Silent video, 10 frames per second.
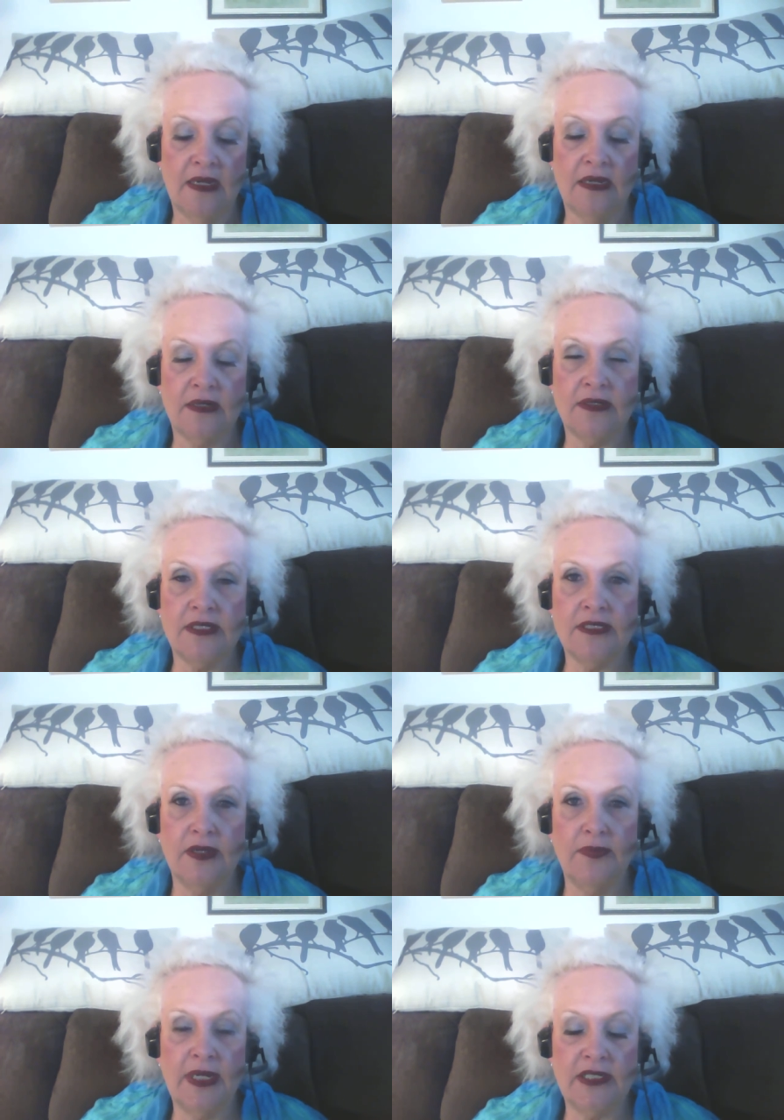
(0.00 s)
There's
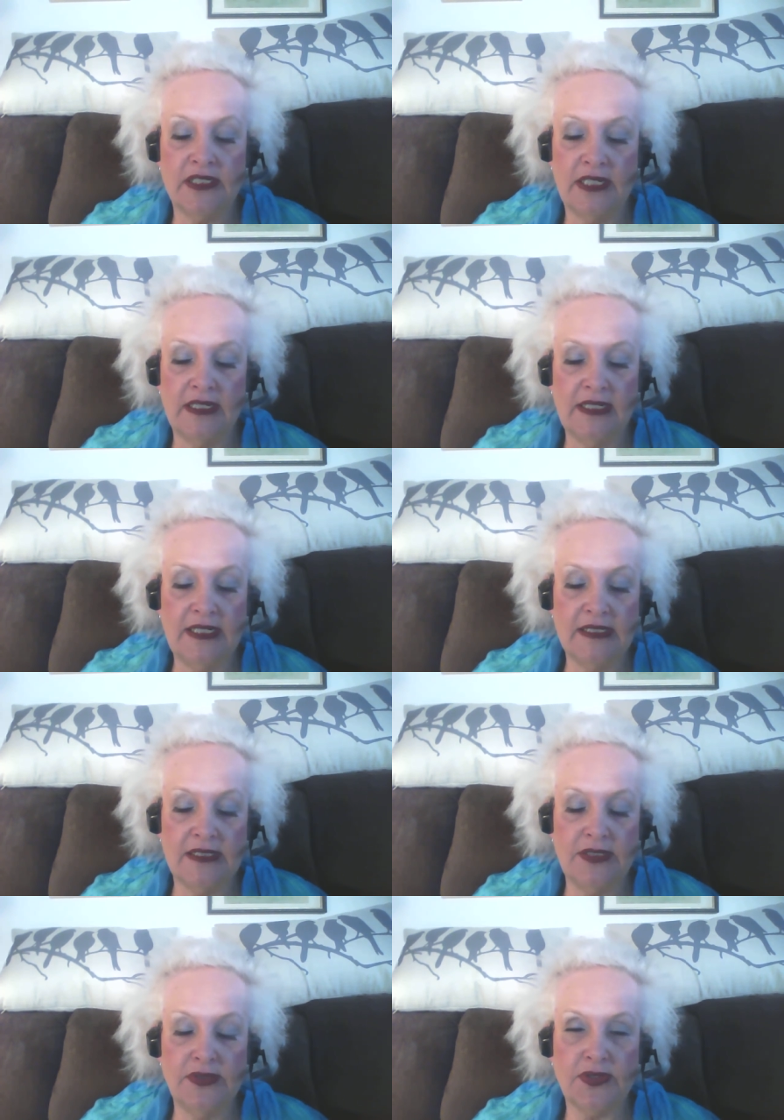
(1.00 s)
so much in these
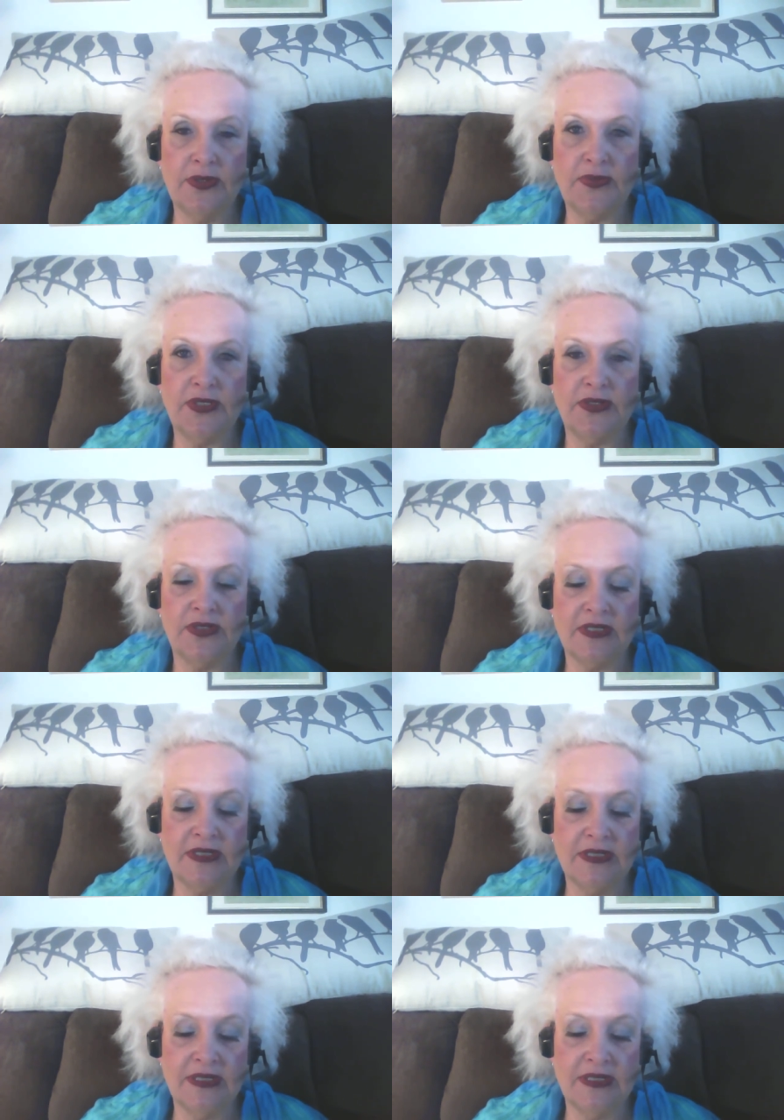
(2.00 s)
two scriptures